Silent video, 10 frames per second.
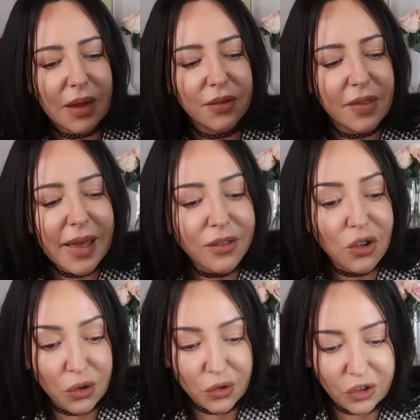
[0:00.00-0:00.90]
So that's
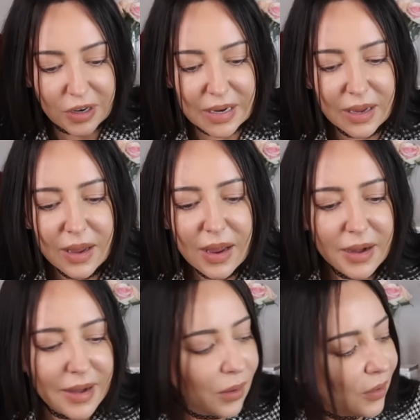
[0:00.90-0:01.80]

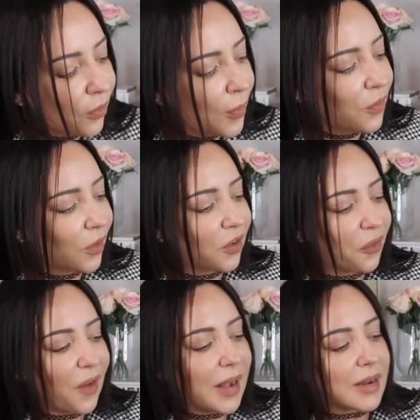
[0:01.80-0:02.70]
Gucci. Now let's move on to
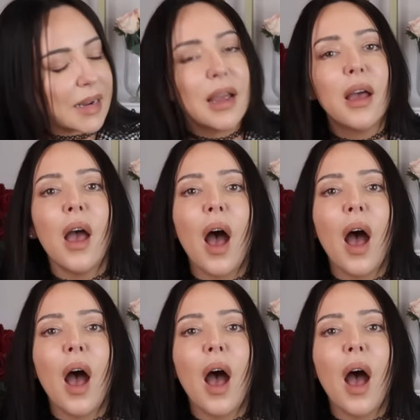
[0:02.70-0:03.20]
Fendi.